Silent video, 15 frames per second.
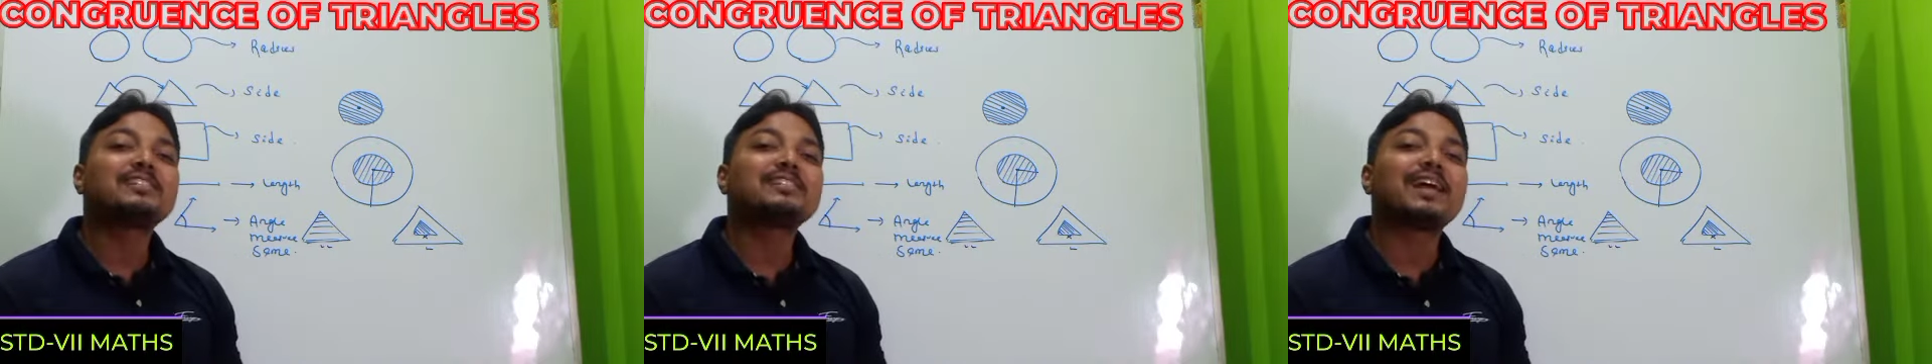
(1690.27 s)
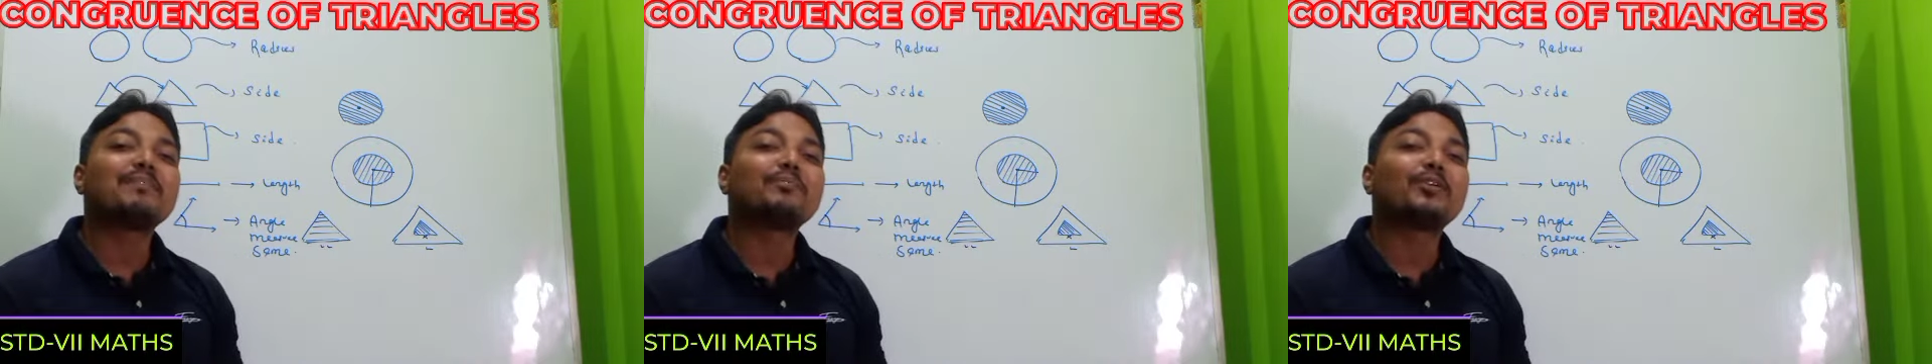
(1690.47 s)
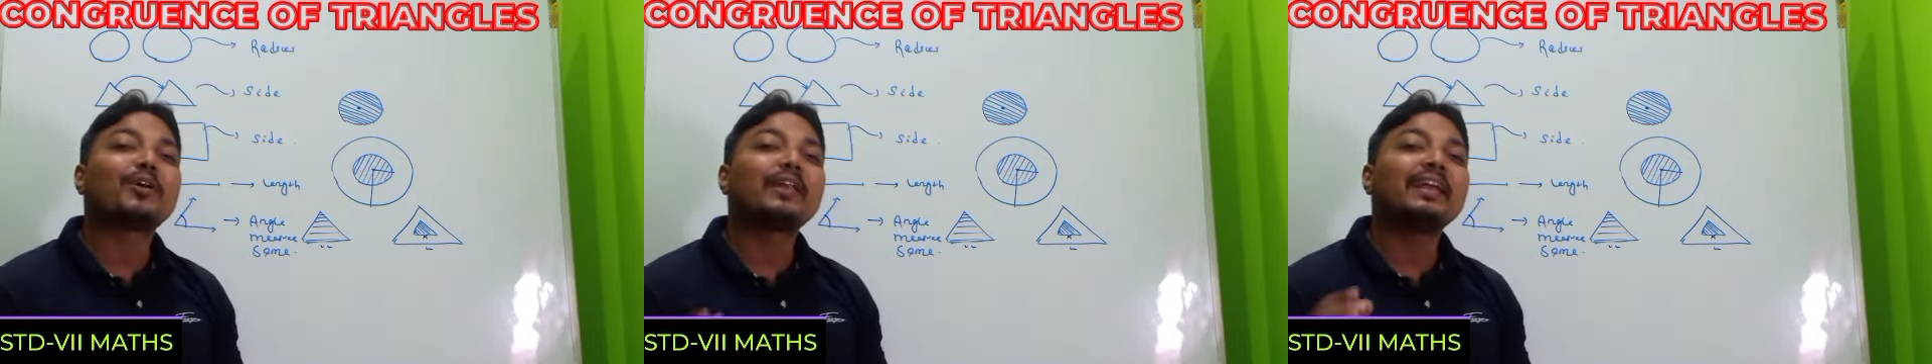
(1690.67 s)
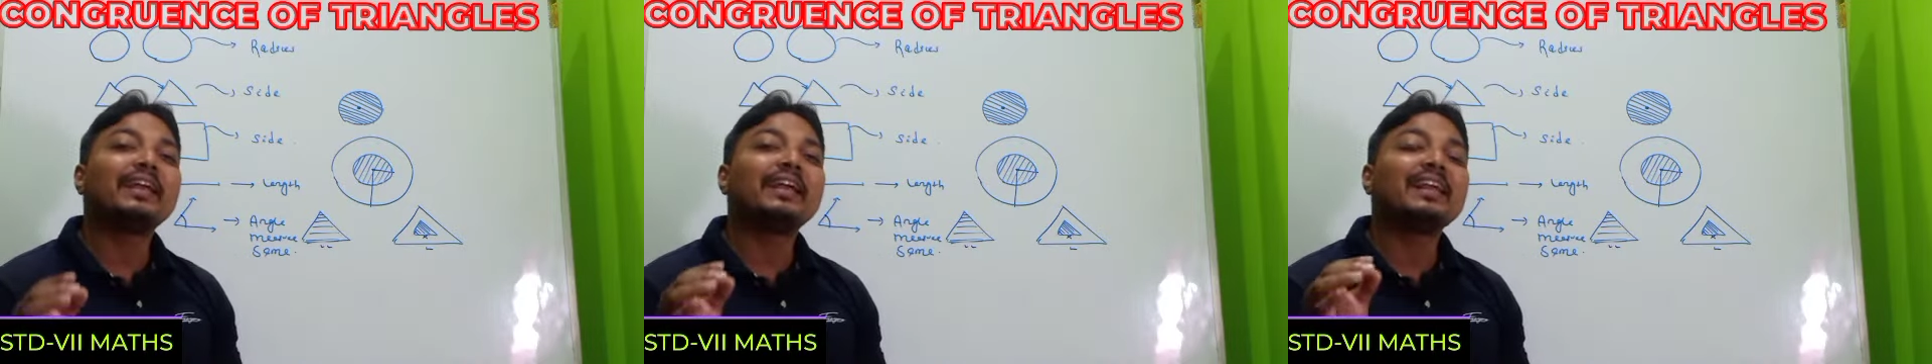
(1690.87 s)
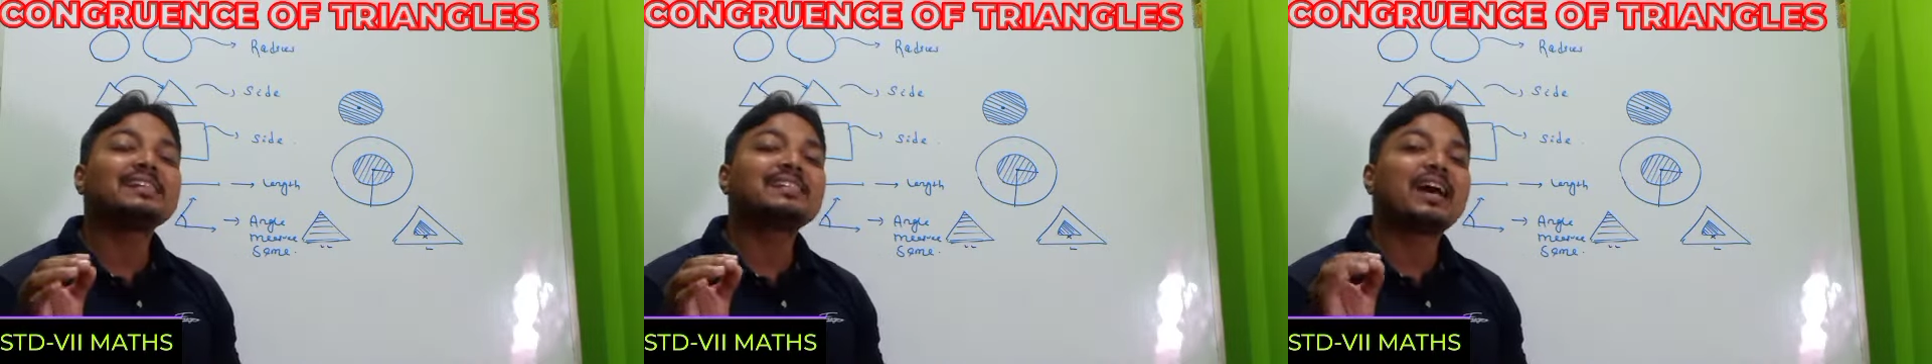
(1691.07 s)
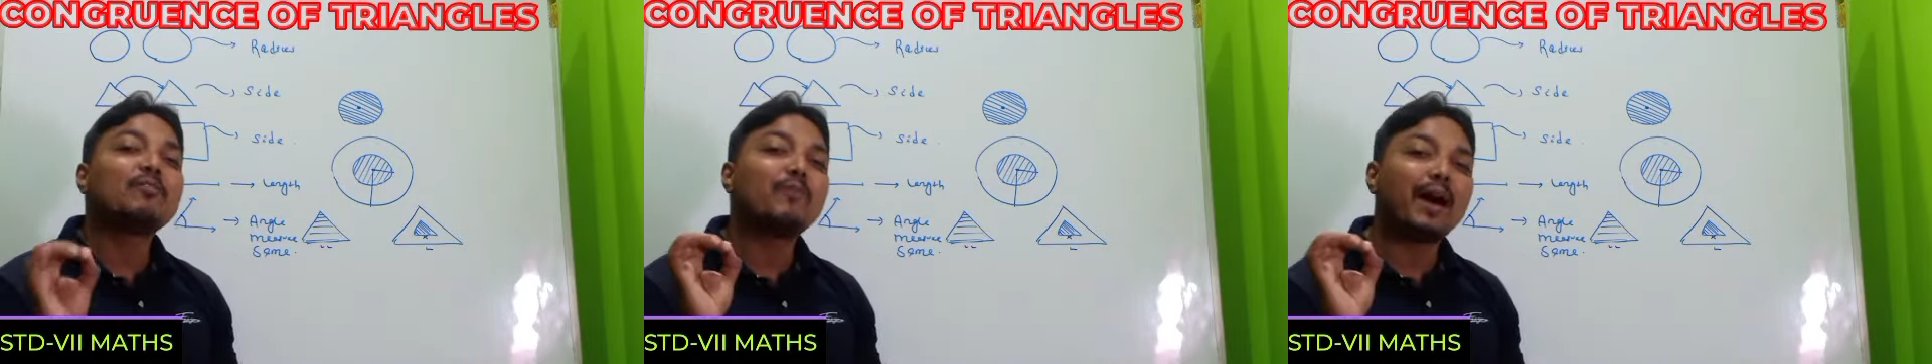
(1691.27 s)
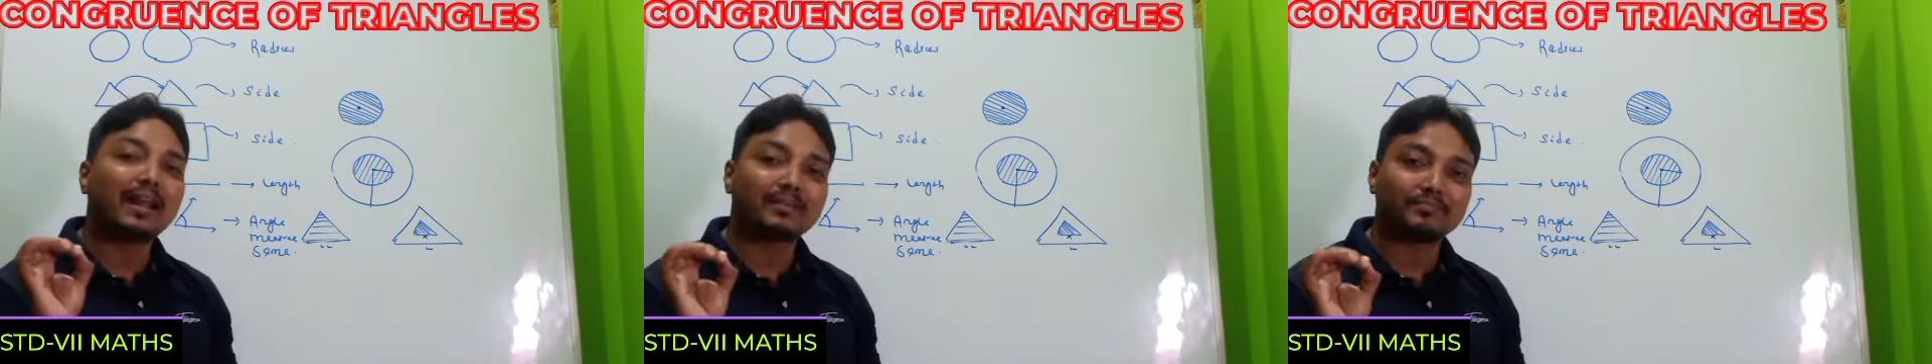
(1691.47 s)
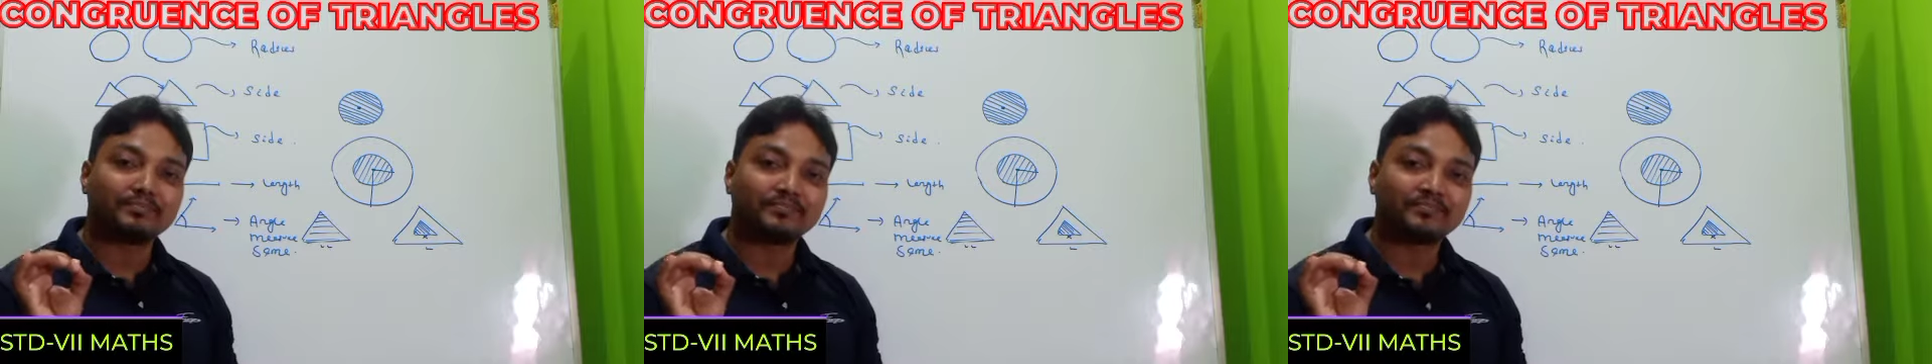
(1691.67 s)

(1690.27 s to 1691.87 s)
chapter it is our